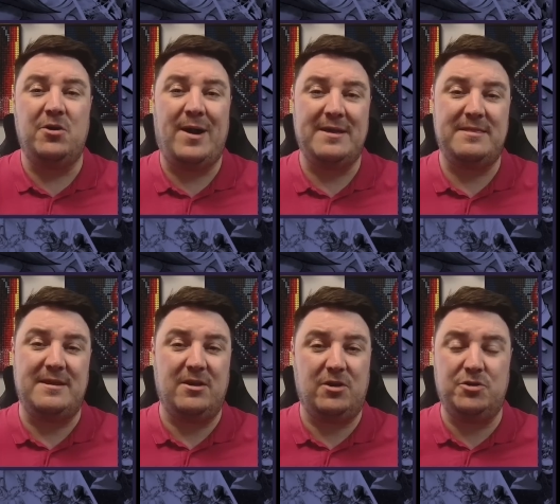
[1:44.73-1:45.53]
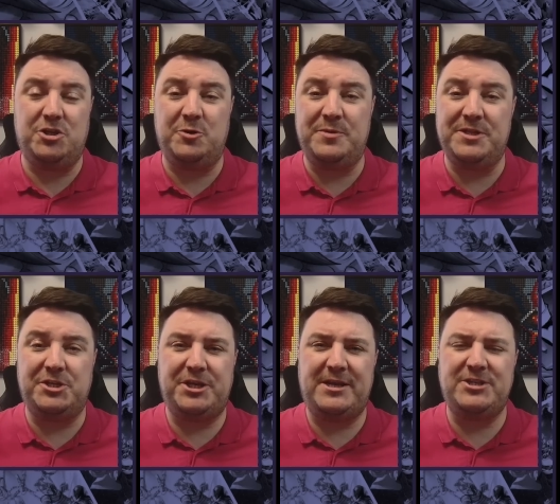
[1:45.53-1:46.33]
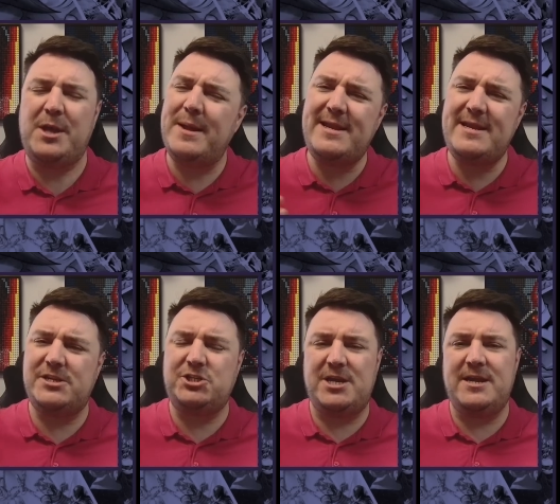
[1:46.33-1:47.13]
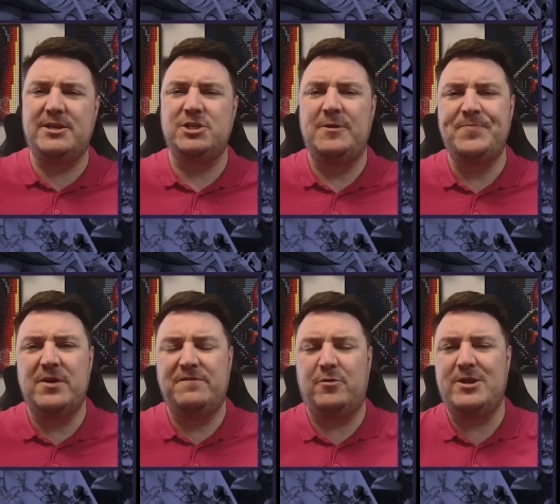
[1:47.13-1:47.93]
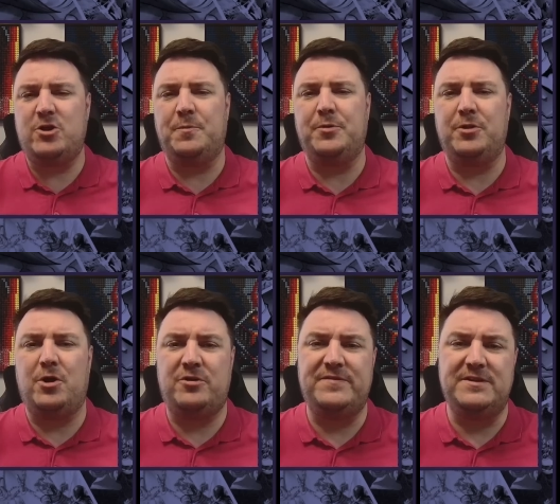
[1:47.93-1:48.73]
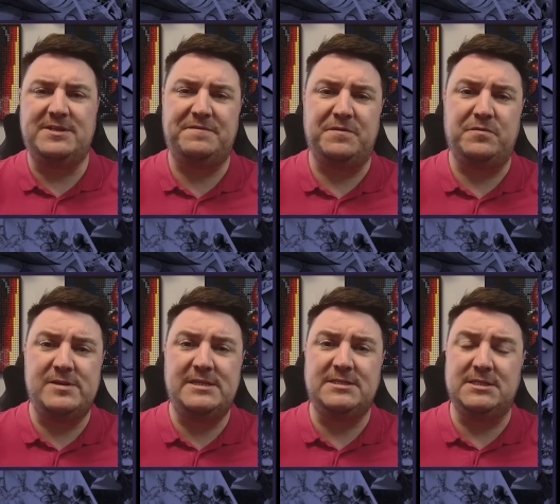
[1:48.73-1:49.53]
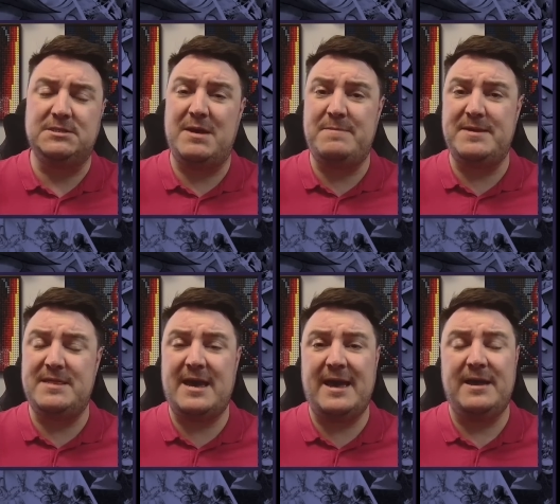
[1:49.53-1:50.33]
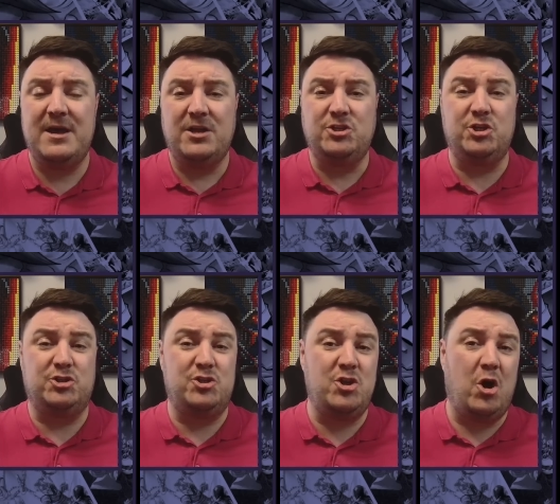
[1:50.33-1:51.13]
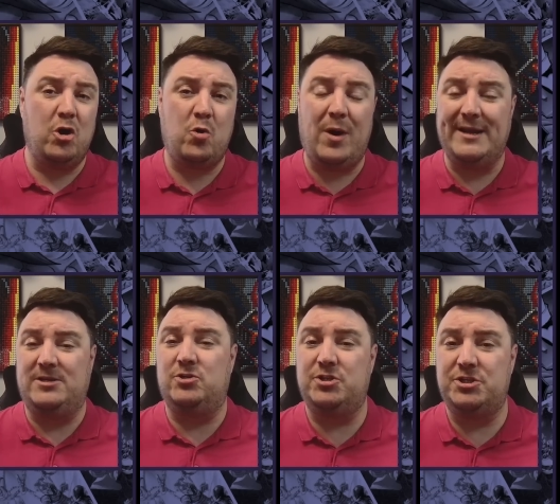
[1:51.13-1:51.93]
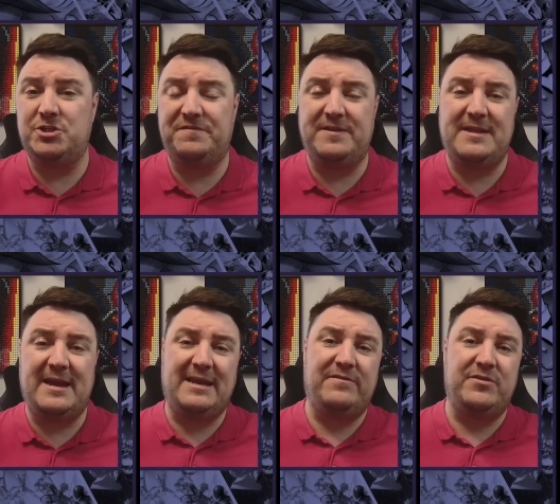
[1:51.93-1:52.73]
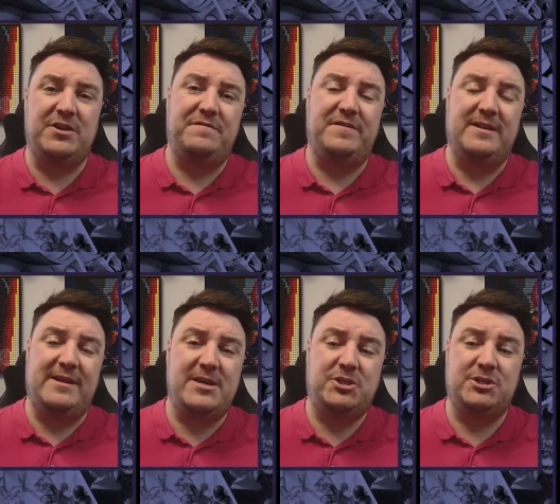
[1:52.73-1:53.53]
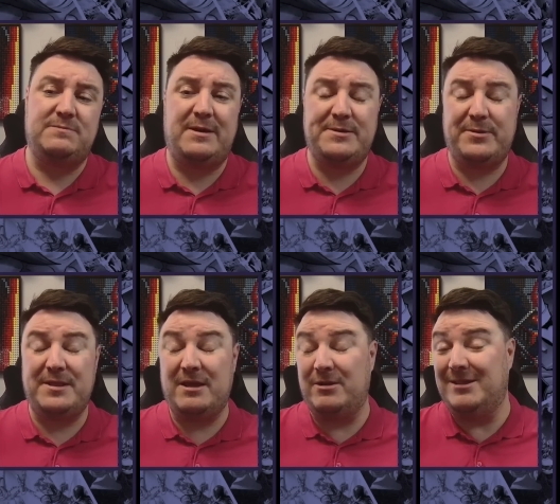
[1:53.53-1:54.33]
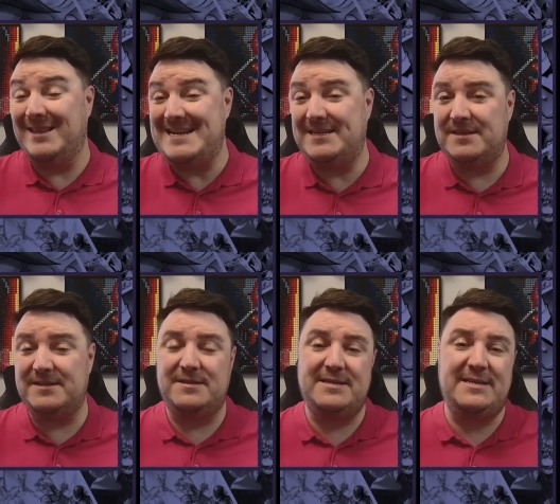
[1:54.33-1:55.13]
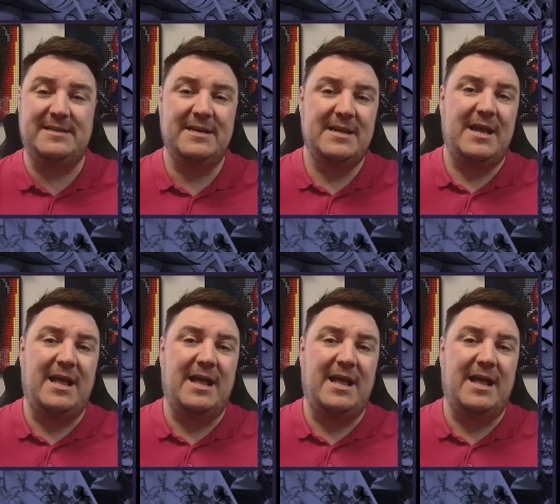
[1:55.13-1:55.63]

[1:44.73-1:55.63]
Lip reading: who I think could do with a change. And they need a change for a couple of different reasons. Maybe they're just not quite good enough in their given affiliation. Maybe they're a leader that need